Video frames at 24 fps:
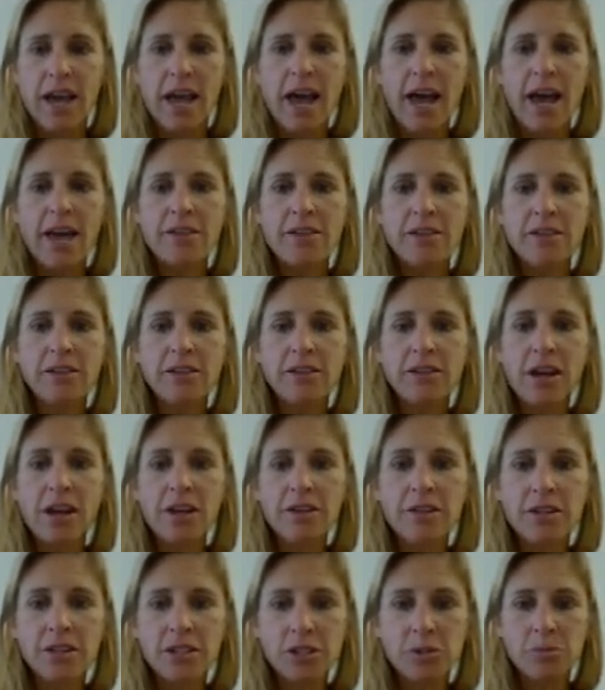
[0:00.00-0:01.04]
And the
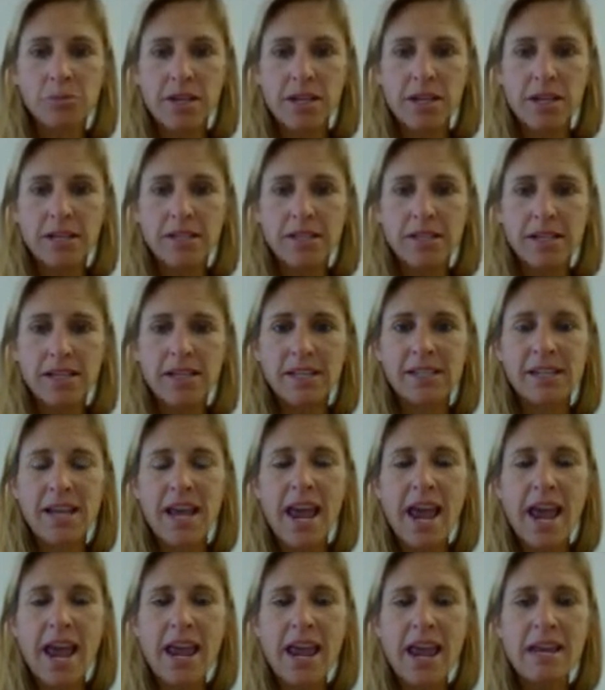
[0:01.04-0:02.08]
longest piece is
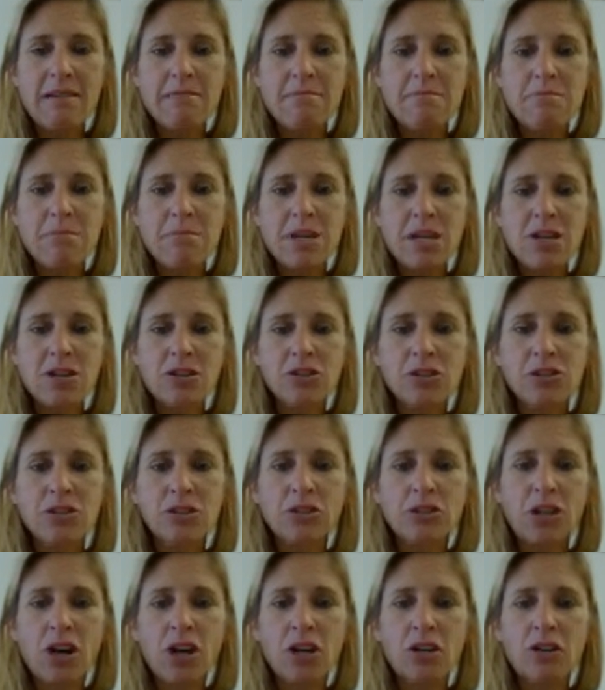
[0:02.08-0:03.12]
8 meters
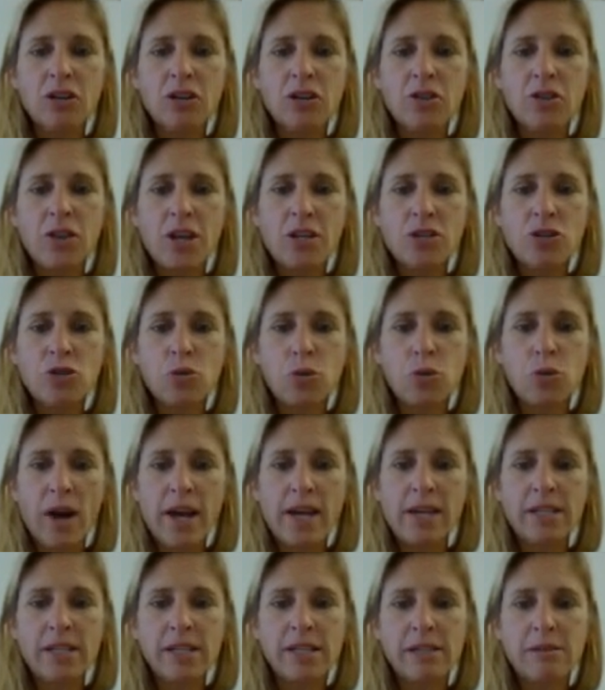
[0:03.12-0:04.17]
longer than
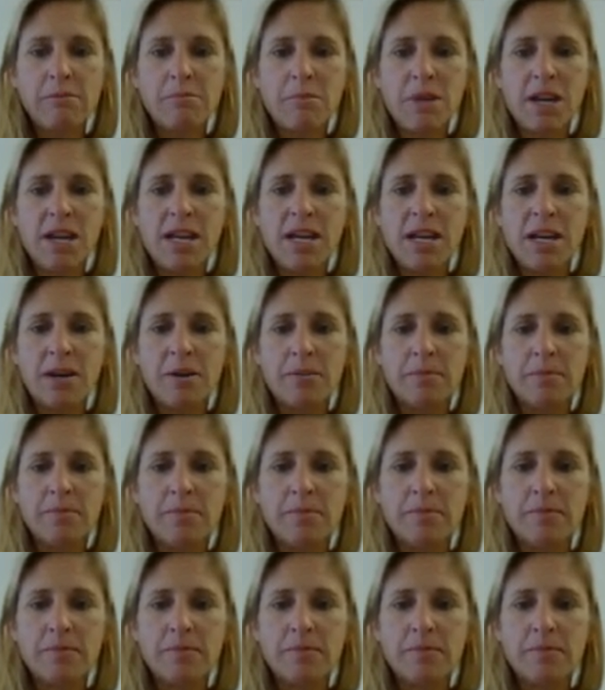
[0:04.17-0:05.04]
twice the medium.